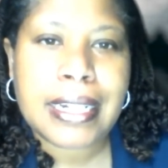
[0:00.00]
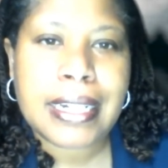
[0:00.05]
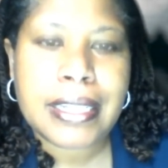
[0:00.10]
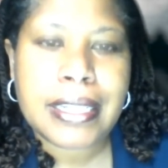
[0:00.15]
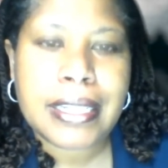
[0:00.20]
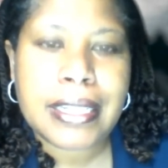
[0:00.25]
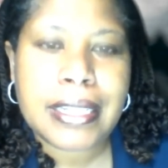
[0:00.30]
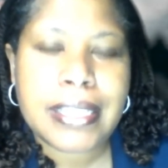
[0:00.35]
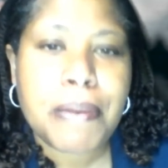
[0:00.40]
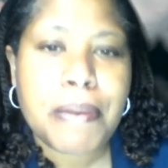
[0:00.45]

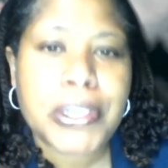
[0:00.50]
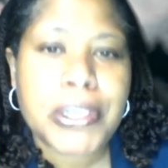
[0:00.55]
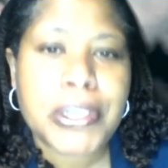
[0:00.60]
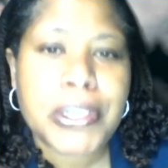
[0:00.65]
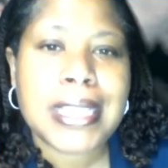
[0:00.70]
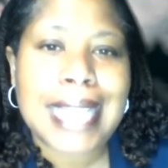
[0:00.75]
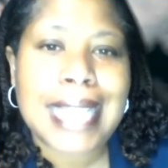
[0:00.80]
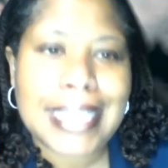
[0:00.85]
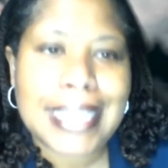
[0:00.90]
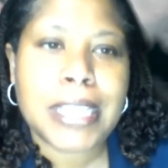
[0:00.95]
uh, summer
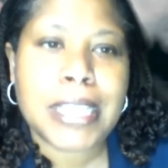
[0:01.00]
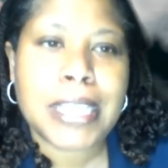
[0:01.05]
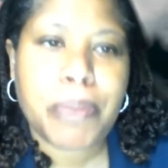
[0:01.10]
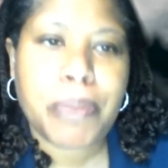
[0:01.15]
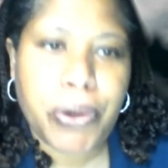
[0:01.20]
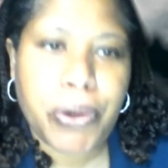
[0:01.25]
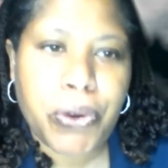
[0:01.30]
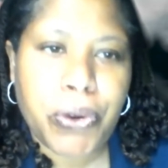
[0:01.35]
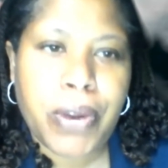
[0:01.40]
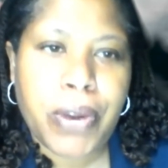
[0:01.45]
science
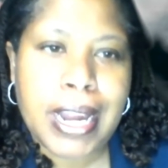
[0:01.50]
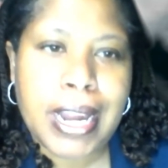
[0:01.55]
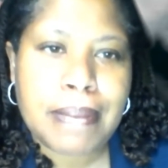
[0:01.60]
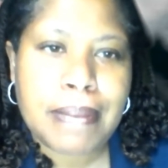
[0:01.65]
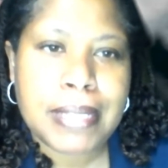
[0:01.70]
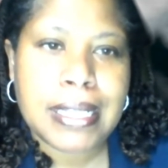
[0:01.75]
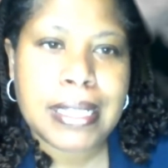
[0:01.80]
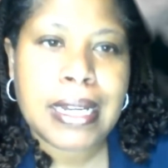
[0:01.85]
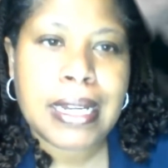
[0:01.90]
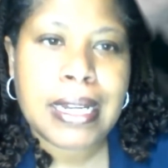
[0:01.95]

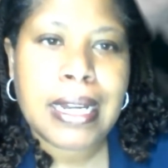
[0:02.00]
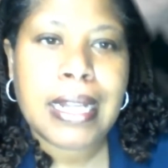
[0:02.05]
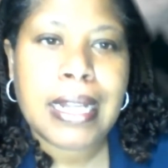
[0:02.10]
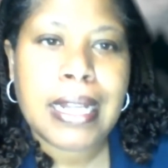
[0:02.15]
programs,